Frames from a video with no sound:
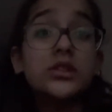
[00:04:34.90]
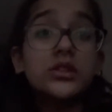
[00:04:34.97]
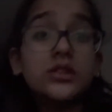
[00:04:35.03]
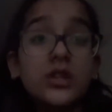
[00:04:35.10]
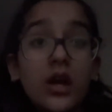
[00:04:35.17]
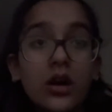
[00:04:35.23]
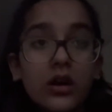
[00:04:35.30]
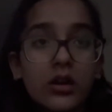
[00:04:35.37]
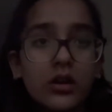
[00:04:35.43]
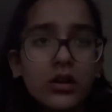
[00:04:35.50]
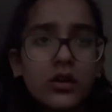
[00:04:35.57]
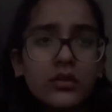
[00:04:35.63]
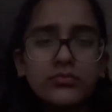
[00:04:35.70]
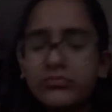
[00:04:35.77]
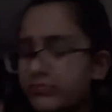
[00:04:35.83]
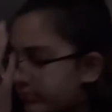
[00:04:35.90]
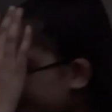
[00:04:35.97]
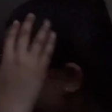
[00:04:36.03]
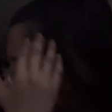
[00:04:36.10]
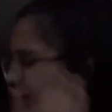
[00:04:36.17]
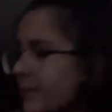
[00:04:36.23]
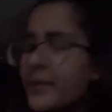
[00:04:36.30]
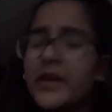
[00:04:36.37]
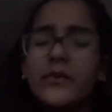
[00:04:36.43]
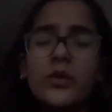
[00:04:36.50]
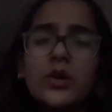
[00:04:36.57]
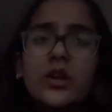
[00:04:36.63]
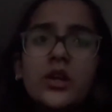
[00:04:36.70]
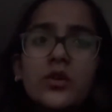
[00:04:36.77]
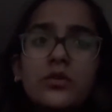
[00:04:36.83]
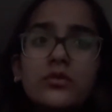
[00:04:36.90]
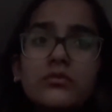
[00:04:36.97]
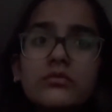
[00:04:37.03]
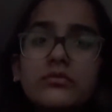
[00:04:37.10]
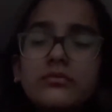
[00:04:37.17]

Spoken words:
is dark. Let me give you a little